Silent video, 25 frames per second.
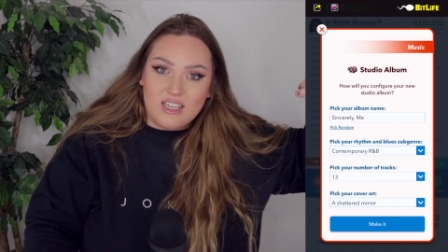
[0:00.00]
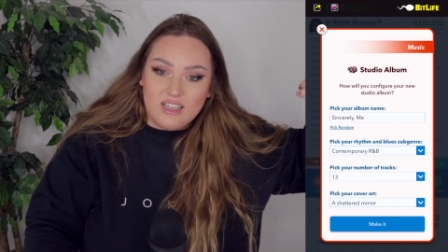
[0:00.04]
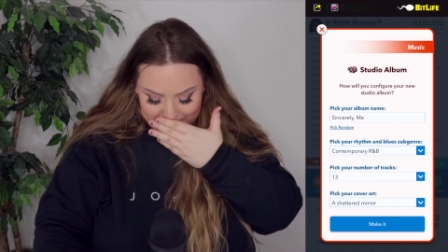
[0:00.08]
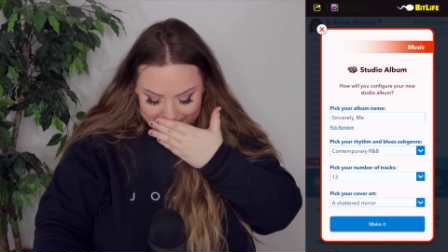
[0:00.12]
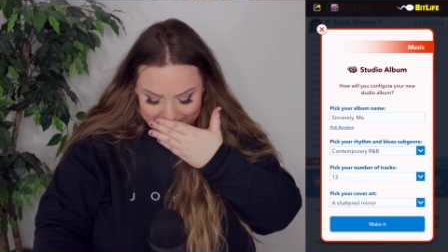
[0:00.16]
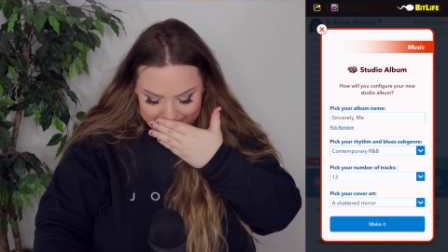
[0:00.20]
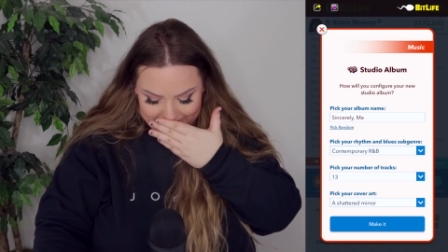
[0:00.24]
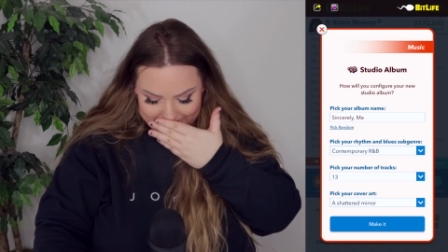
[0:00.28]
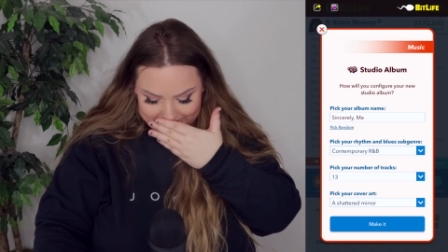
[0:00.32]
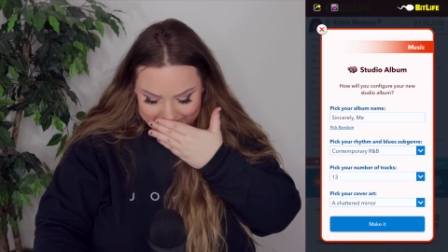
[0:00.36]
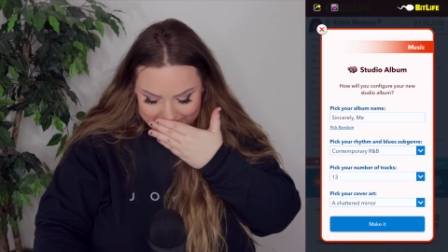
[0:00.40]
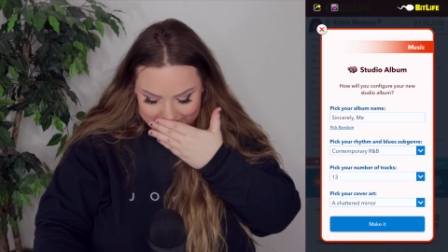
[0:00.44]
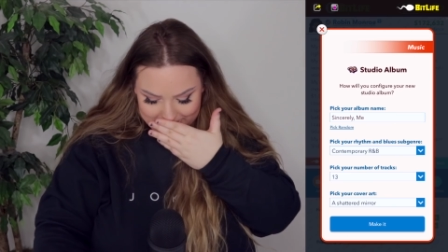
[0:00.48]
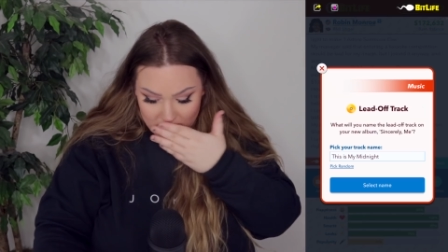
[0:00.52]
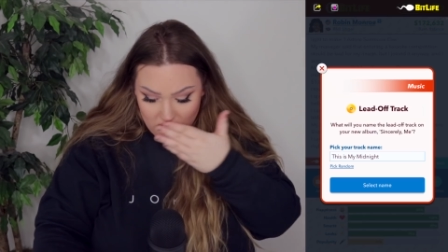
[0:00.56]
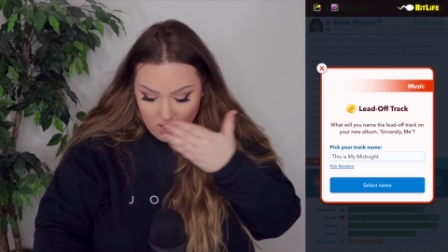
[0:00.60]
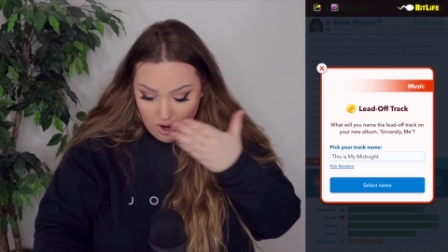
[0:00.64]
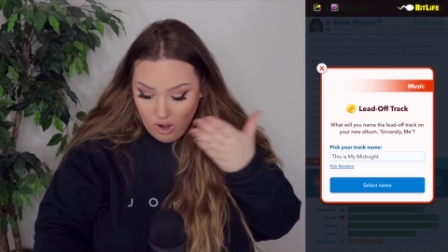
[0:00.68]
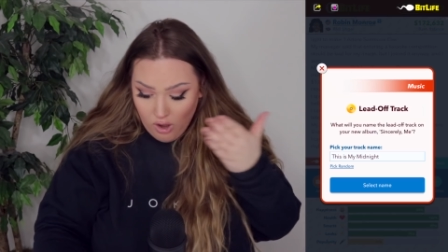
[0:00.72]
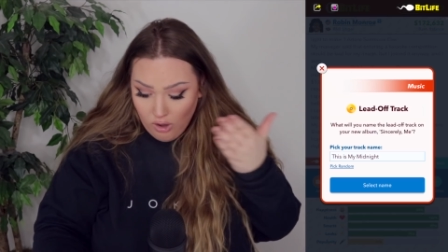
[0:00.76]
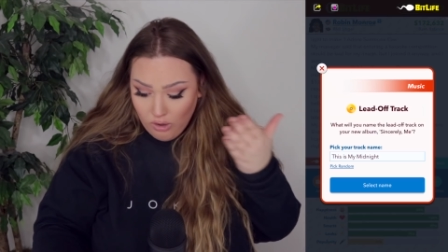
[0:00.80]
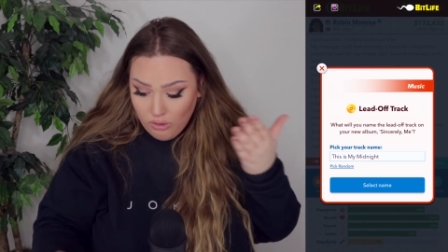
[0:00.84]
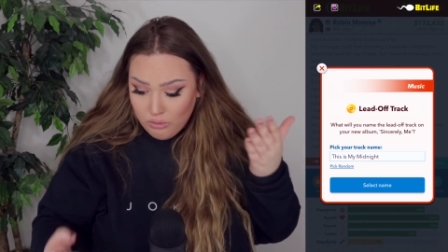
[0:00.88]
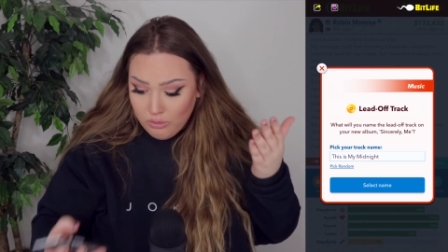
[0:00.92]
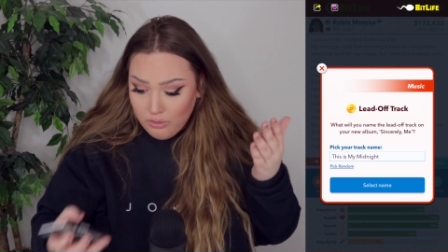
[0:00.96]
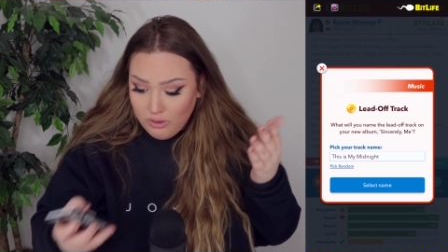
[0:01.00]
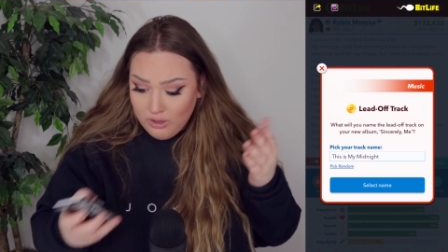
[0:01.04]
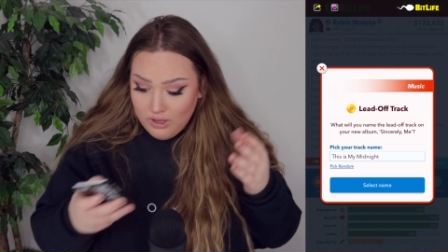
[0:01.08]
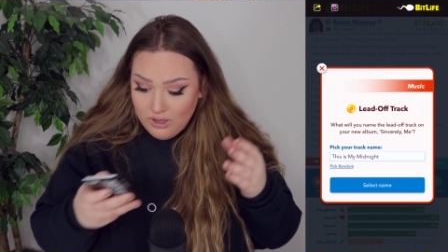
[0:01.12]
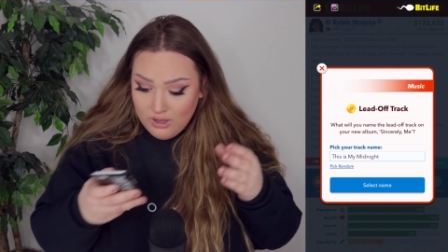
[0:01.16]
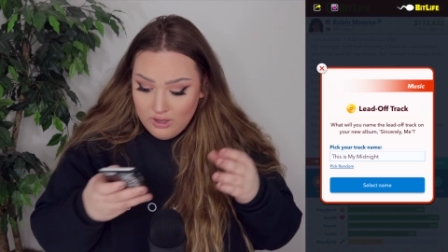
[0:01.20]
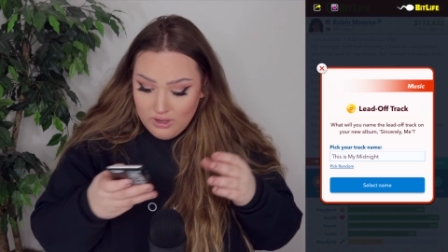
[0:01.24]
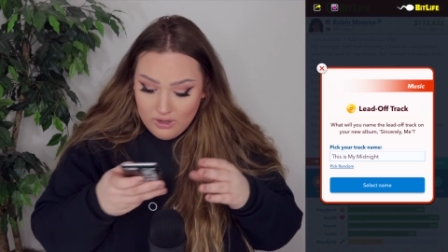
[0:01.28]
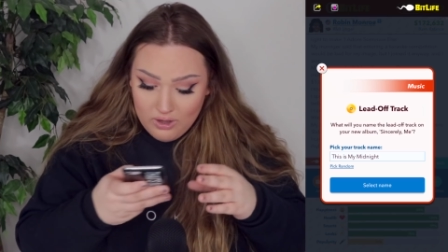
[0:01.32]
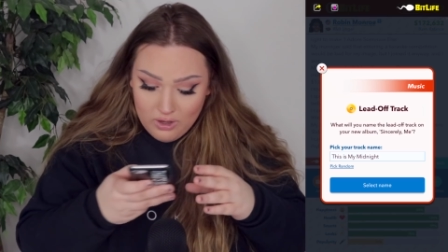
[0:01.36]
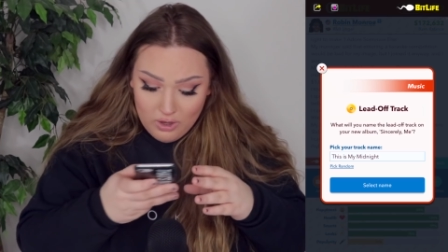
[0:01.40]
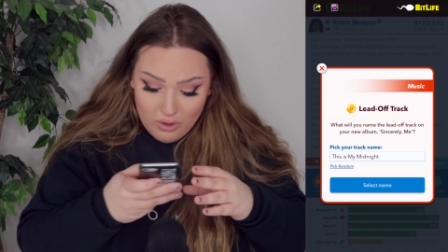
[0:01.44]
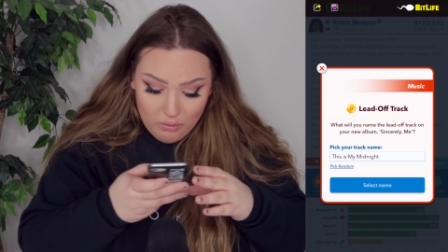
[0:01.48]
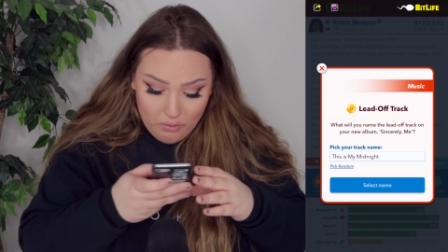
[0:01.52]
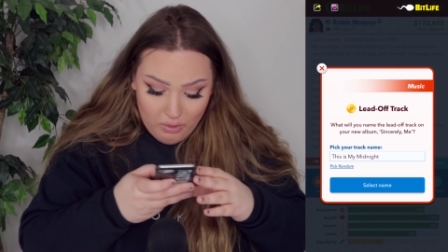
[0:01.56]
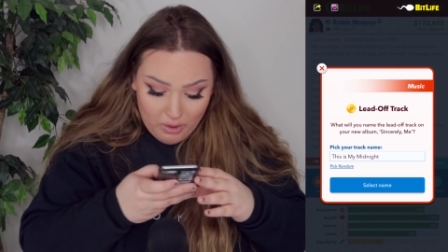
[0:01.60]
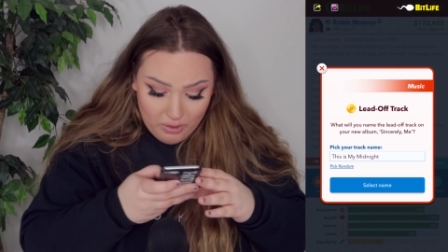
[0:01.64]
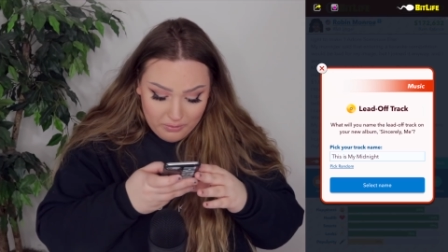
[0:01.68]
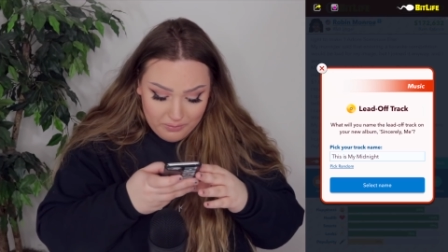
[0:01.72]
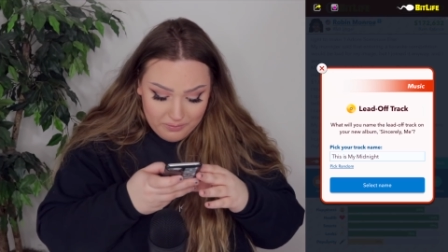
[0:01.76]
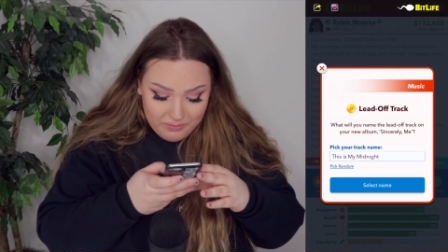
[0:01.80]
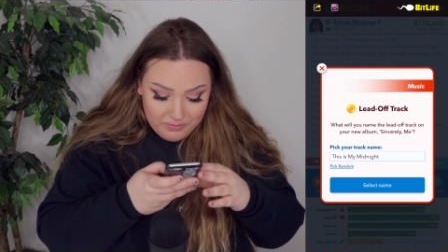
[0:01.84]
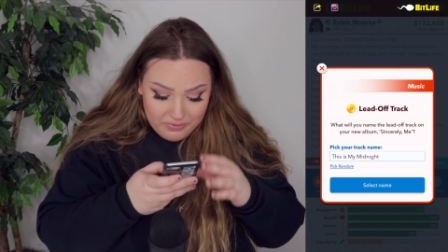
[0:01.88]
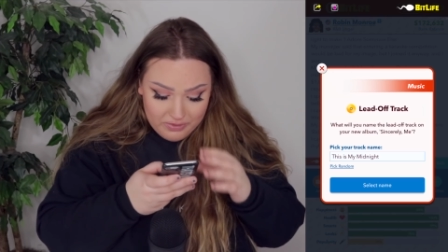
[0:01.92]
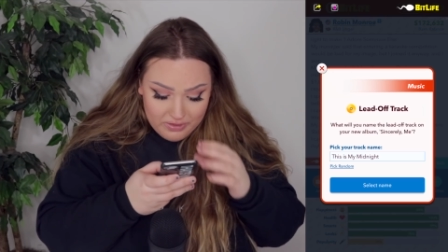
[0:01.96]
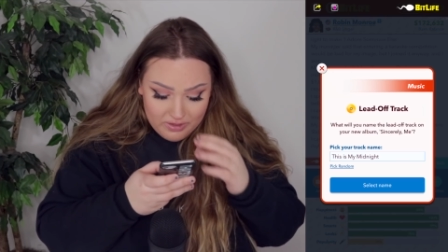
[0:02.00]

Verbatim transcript: Please. No! What?